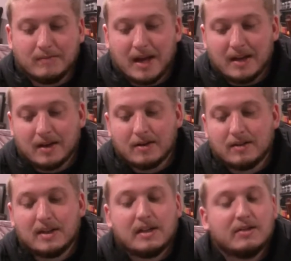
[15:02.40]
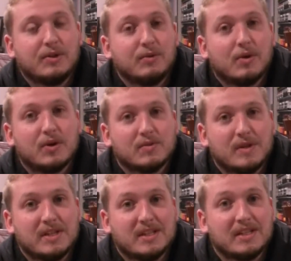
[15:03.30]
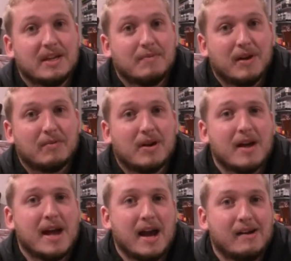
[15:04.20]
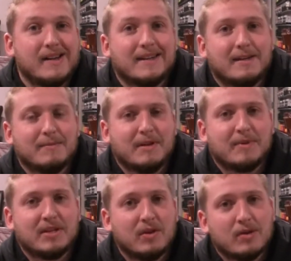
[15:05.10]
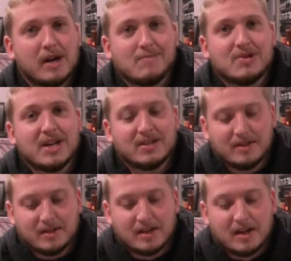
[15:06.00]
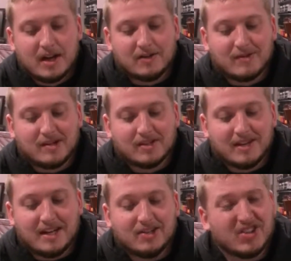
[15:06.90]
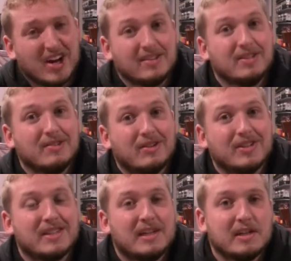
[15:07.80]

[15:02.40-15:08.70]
Mako, 2 goals, 1 assist. He played well. I highlighted him in my SoCon projections, as well as Landon Trout, 2 goals.